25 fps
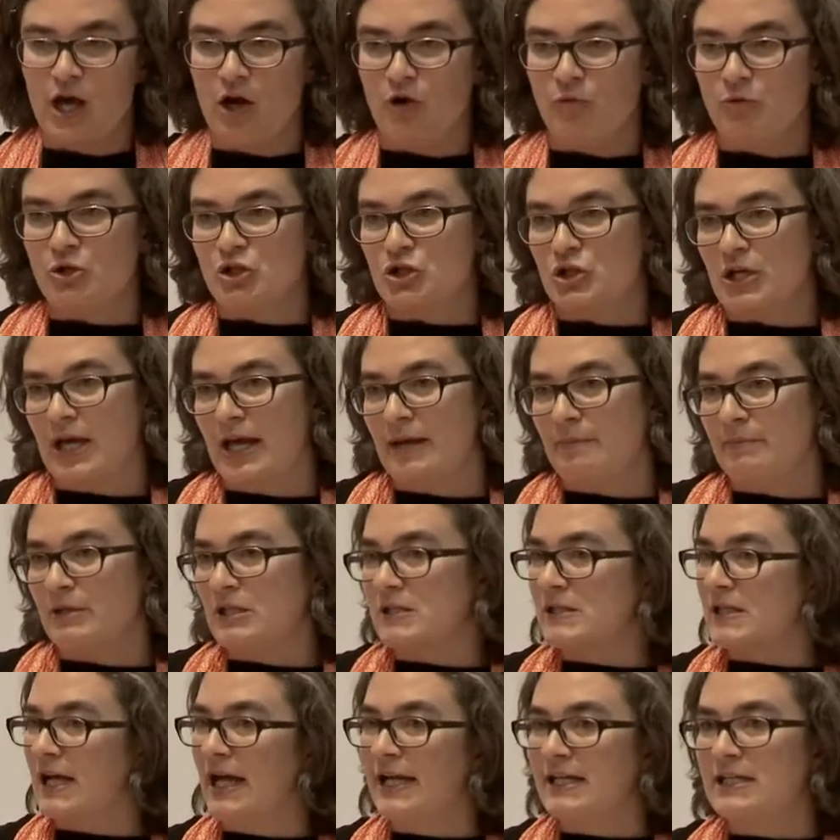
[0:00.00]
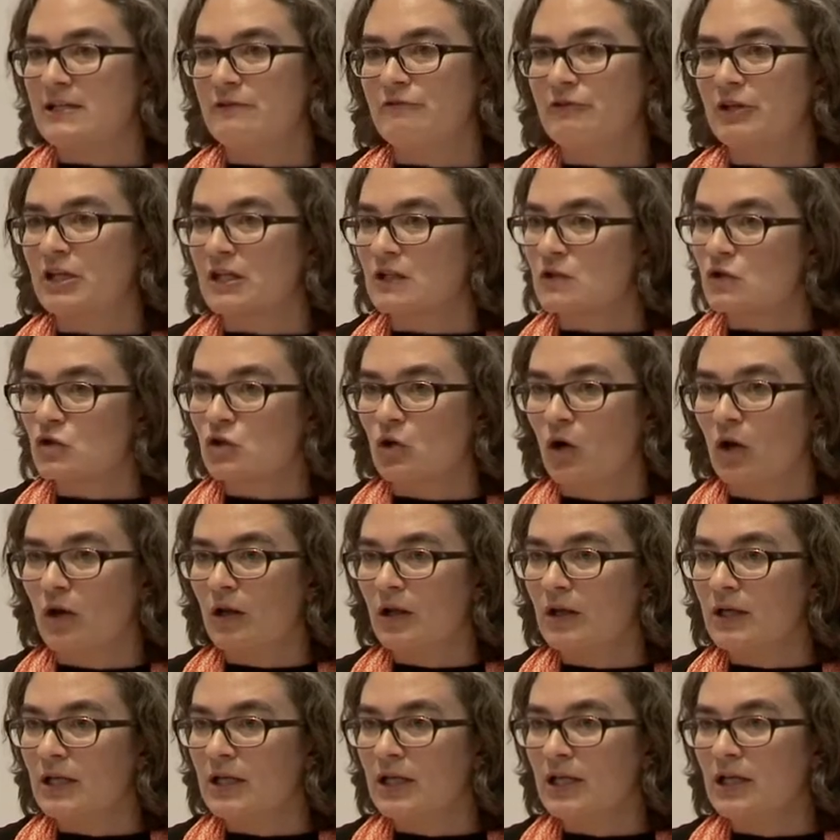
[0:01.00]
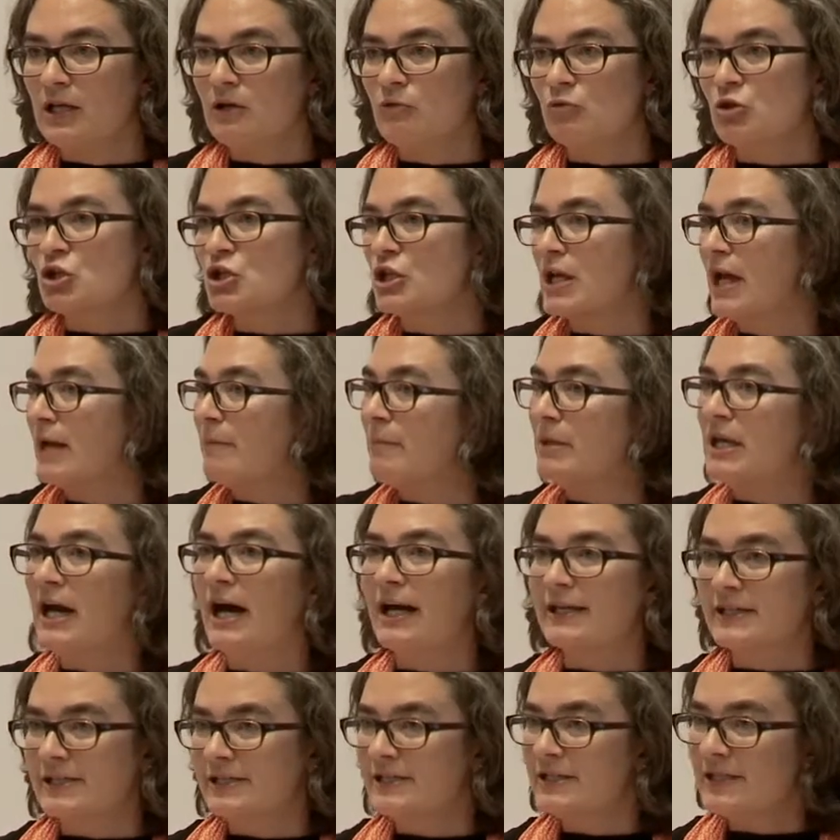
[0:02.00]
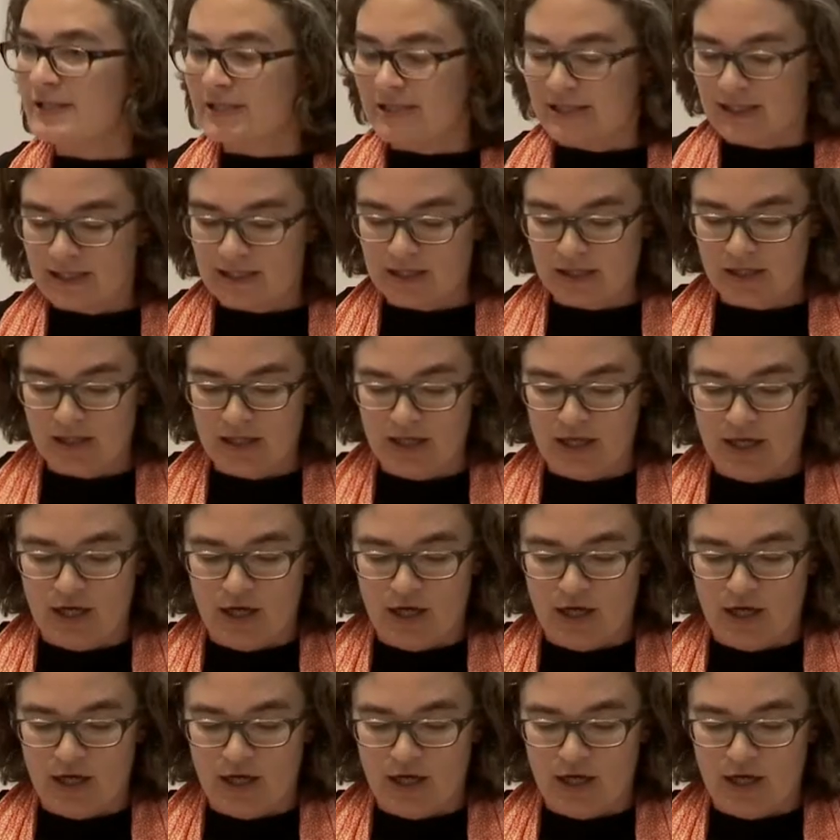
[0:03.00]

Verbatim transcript: which can be scientific and scholarly, which can be artistic,